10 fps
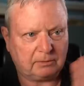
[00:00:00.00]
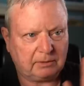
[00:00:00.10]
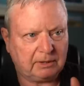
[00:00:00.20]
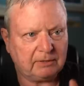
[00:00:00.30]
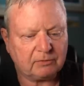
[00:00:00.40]

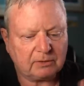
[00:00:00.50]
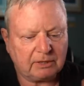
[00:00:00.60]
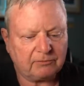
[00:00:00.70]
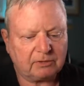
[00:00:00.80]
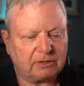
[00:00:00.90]

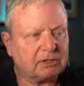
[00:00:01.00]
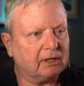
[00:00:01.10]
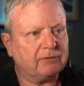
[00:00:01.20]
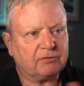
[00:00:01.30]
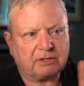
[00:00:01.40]
Even
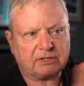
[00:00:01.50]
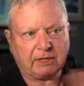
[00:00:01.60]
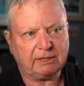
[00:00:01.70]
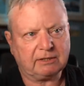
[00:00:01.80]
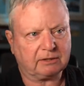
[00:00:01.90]
a
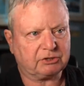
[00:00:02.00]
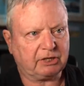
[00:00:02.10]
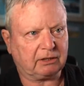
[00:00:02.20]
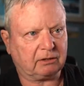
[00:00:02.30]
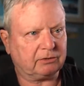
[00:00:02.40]
tiny little
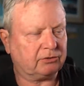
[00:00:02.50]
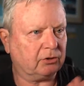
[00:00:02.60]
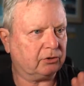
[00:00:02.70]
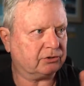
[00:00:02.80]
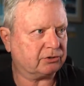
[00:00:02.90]
channel that
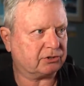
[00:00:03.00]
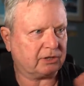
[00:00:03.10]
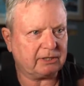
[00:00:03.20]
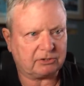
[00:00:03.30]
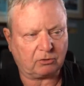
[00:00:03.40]
earns
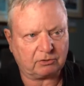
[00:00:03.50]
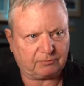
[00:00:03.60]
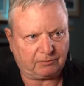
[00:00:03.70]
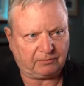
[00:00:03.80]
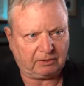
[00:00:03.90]

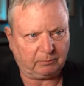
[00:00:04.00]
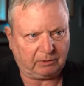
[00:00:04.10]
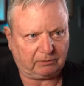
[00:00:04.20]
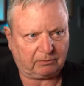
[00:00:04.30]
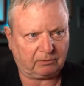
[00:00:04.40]
$8.50 a
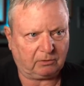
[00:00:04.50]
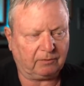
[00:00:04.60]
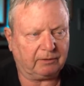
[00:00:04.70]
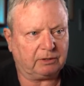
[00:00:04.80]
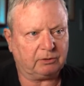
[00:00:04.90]
month
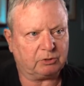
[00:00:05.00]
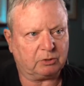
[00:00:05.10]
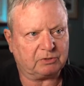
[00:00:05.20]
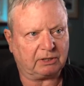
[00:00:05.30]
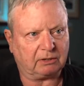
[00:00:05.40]
on their
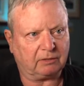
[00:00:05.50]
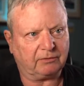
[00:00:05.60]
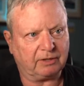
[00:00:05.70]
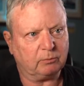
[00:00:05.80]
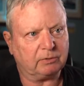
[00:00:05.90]
YouTube channel,
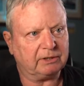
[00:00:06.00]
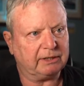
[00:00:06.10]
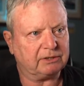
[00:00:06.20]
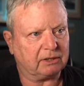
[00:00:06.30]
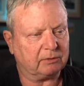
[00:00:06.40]
they would
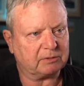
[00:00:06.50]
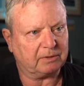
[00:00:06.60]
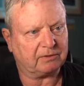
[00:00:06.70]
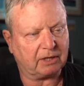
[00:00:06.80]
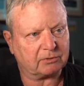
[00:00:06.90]
need to go and
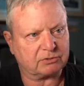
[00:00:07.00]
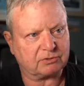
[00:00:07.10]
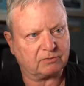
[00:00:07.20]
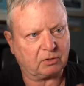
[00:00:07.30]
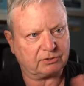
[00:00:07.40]
spend thousands
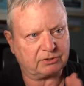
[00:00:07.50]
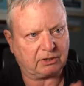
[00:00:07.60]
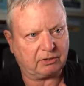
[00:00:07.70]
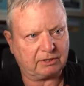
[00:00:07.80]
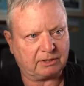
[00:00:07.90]
of dollars to
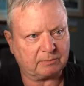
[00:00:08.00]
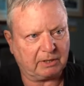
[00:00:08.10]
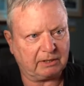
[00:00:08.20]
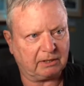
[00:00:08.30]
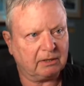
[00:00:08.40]
go to
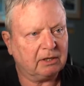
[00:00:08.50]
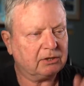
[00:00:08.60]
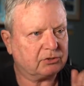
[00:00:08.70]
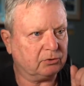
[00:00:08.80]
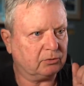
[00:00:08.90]
Tasmania
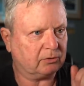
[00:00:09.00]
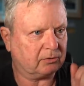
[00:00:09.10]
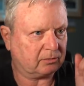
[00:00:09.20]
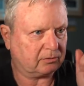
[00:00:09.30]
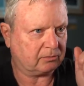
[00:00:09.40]
to
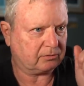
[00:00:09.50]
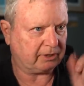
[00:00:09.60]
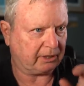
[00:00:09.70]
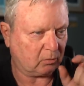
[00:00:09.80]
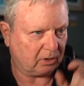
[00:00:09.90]

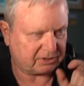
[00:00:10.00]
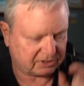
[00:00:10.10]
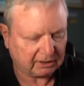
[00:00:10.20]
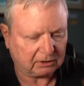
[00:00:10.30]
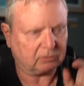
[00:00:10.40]
take a
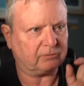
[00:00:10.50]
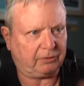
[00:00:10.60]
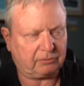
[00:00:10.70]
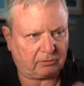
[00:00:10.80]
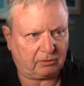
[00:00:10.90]
single
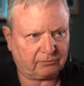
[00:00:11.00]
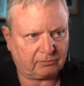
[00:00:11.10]
photograph.